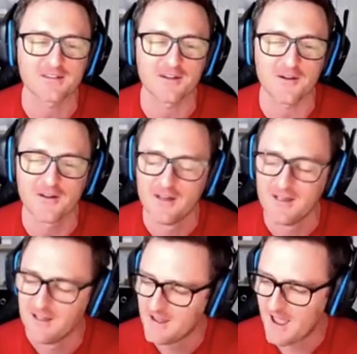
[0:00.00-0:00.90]
So,
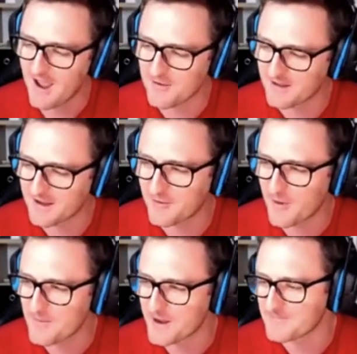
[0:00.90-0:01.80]
Harry, take it
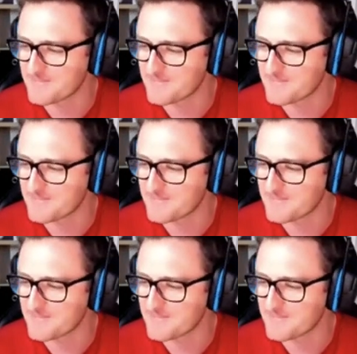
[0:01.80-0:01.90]
away, mate.